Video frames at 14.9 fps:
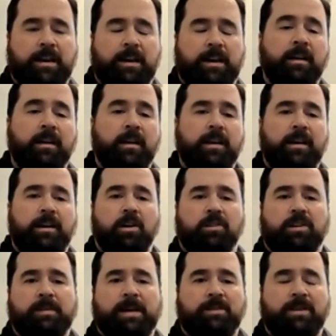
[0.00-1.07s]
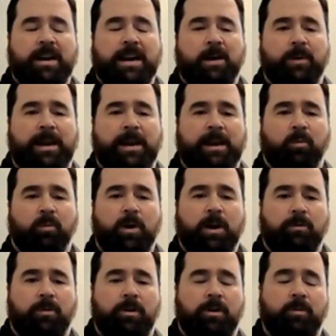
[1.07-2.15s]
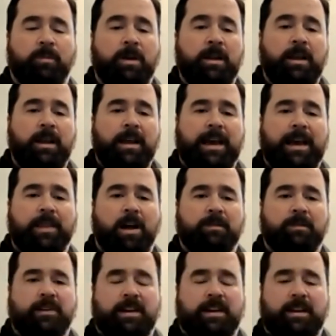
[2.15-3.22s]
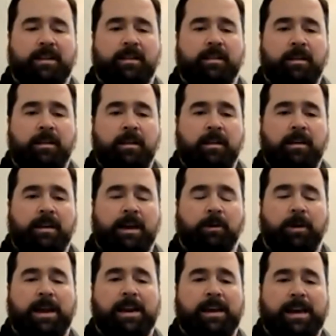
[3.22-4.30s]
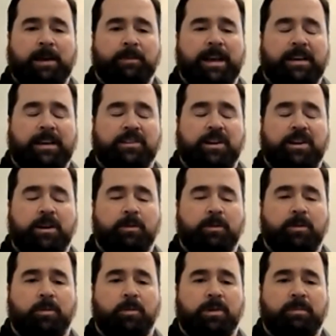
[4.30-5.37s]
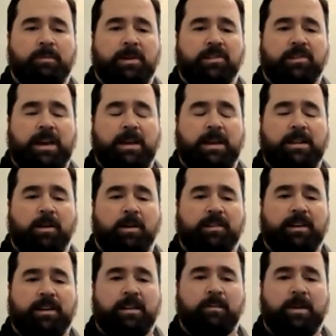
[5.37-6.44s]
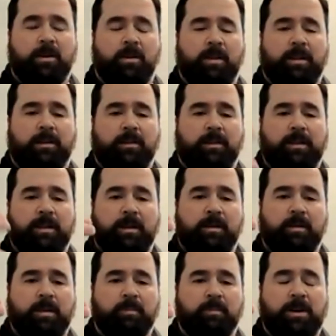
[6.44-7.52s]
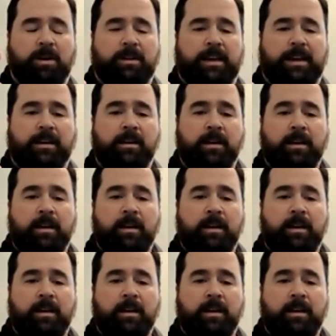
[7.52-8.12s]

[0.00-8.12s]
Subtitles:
to, sometimes right now we heat up one room and all of a sudden, like we're heating up the exterior rooms and then all of a sudden the middle of the building,